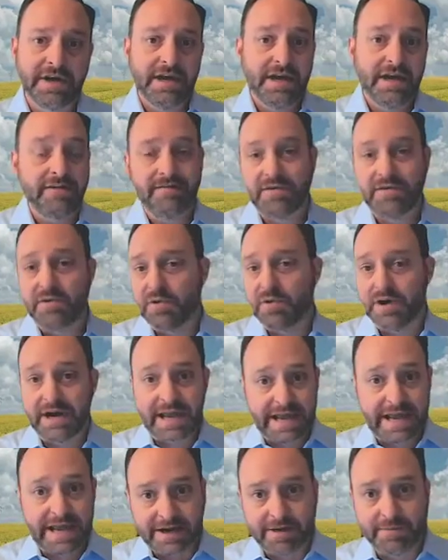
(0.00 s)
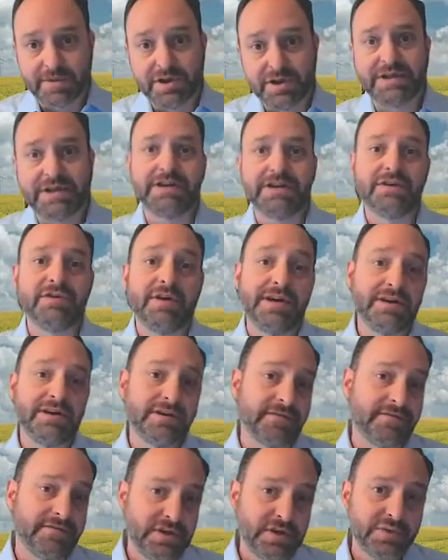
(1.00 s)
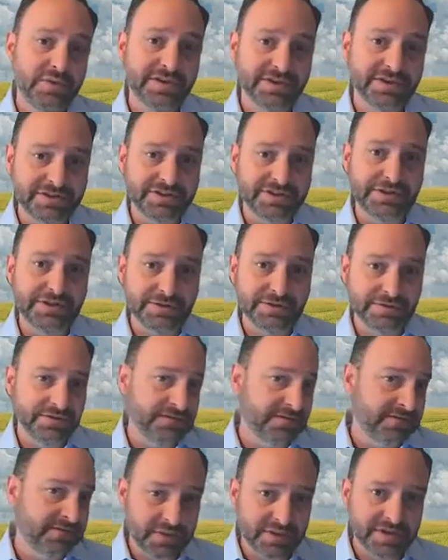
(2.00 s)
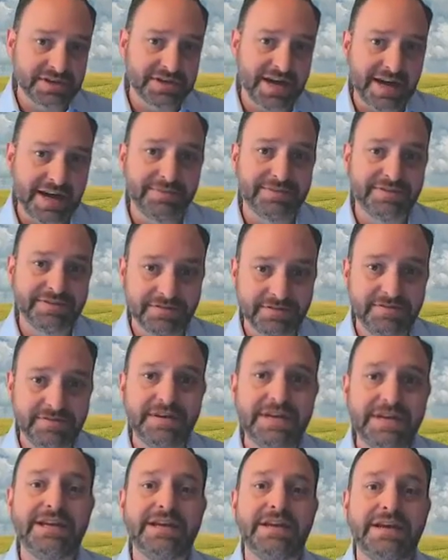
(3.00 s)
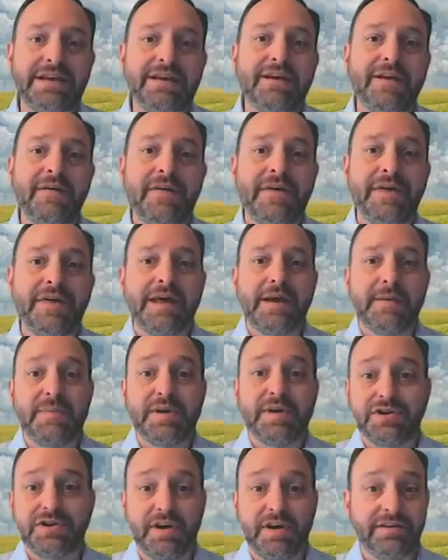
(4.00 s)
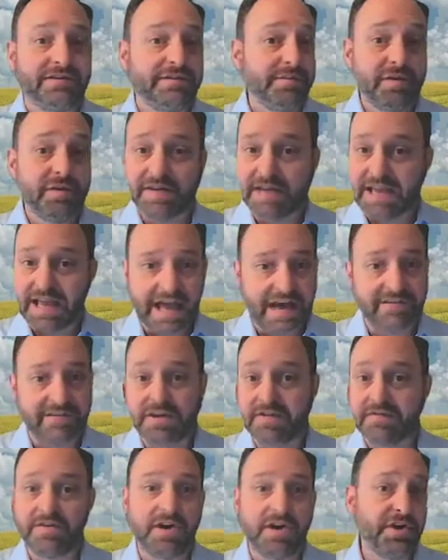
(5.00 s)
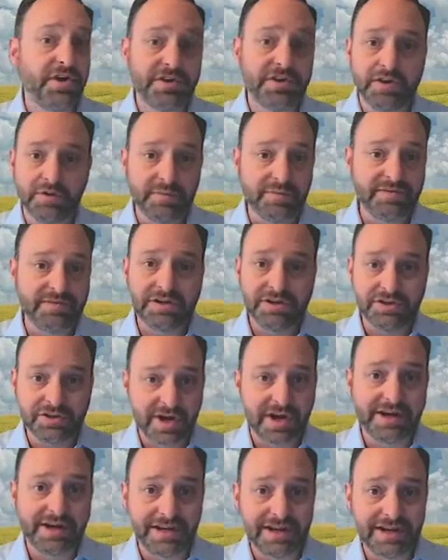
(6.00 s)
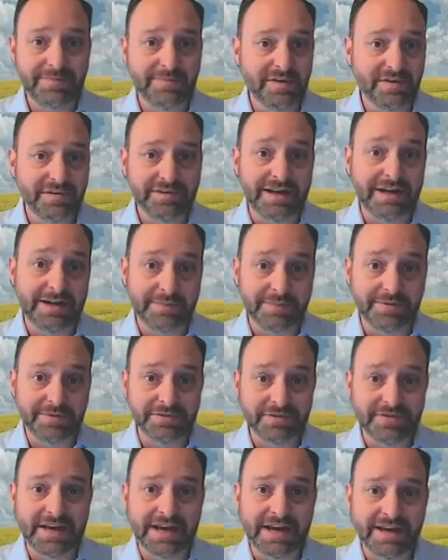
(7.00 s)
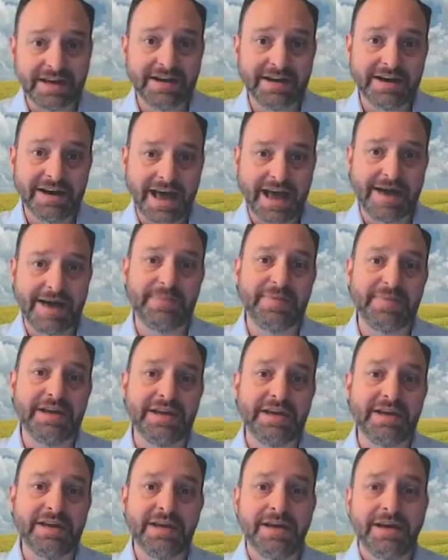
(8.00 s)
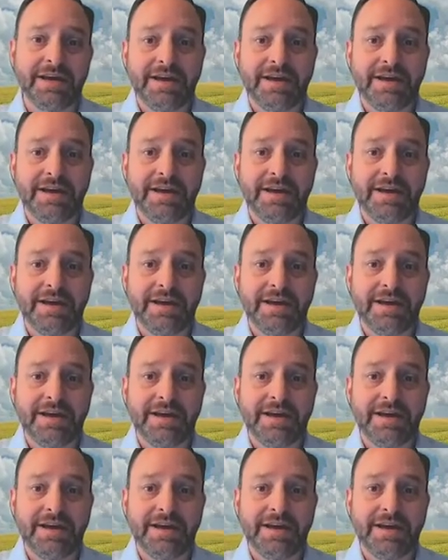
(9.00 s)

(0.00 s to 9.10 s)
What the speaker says: If you're an animal integrator, fewer SKUs, fewer types of feed, but you're also moving heavy volumes and trying to keep those animals fed and happy